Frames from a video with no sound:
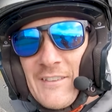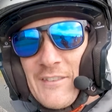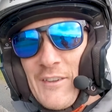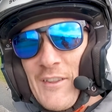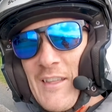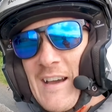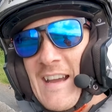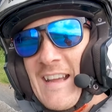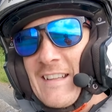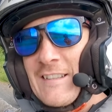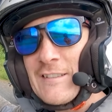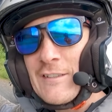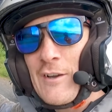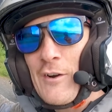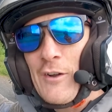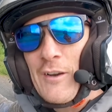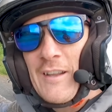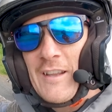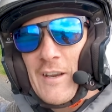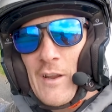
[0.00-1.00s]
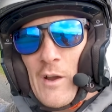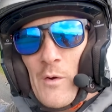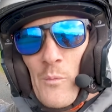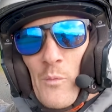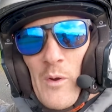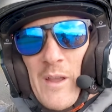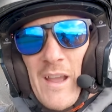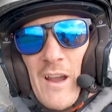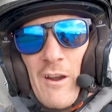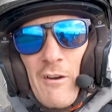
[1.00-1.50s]
So that is Scotland,
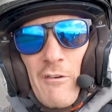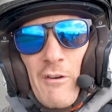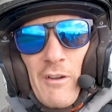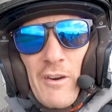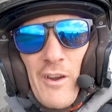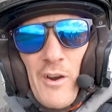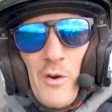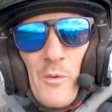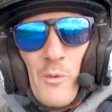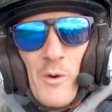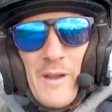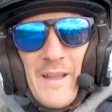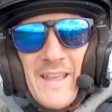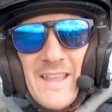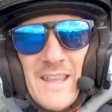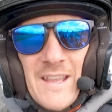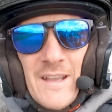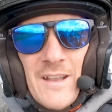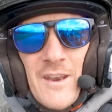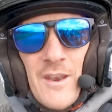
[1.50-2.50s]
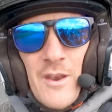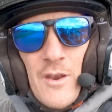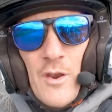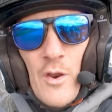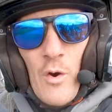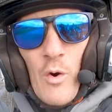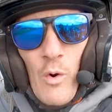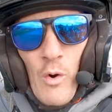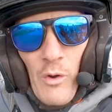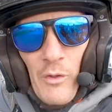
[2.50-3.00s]
and we are on our way
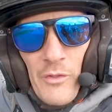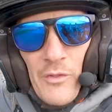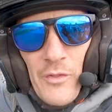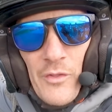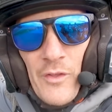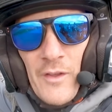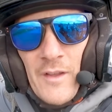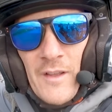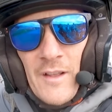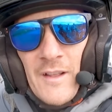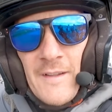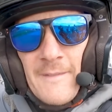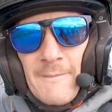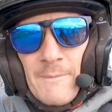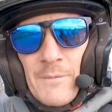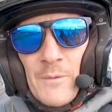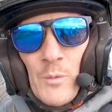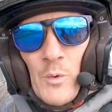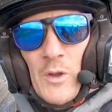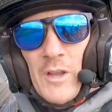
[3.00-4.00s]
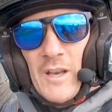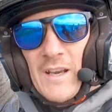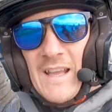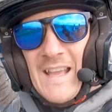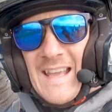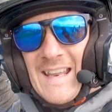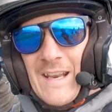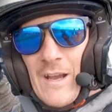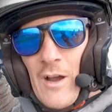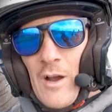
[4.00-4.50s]
north. We're going to
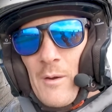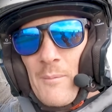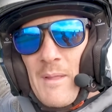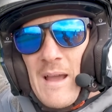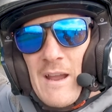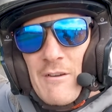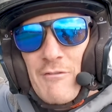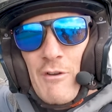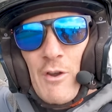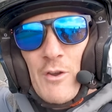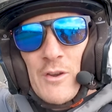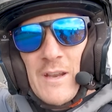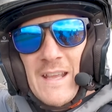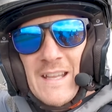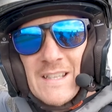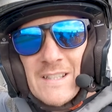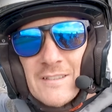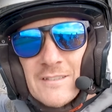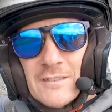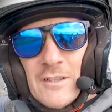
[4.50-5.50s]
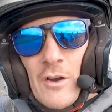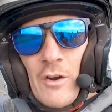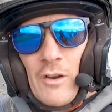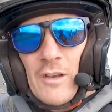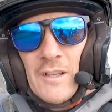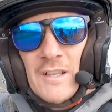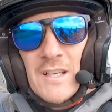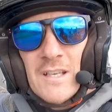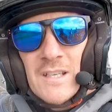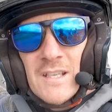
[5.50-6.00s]
head up that road into
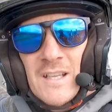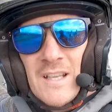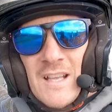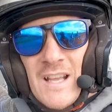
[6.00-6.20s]
Scotland,